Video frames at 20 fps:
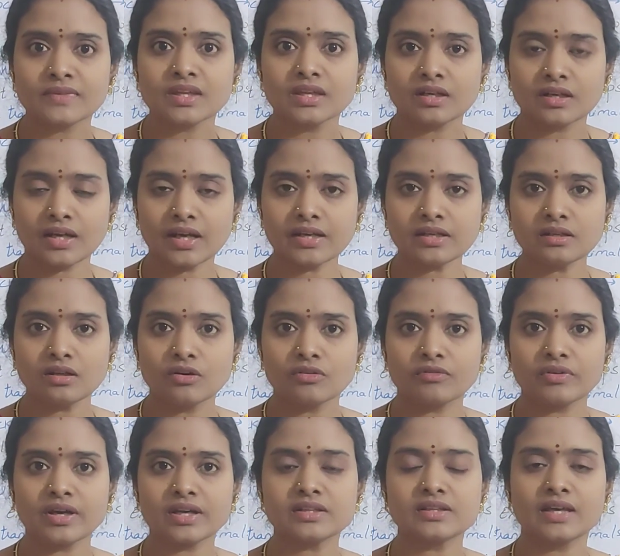right,
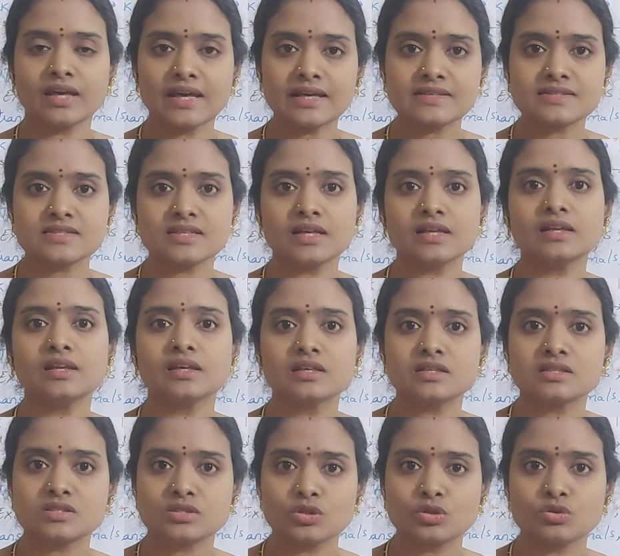where the egg cell
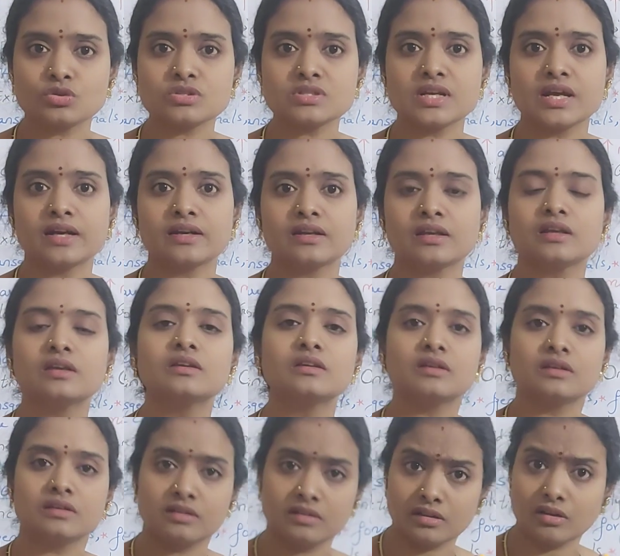is used and
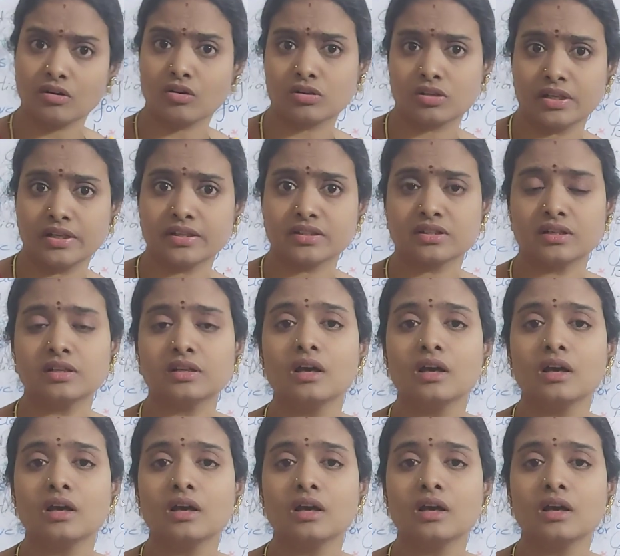enucleated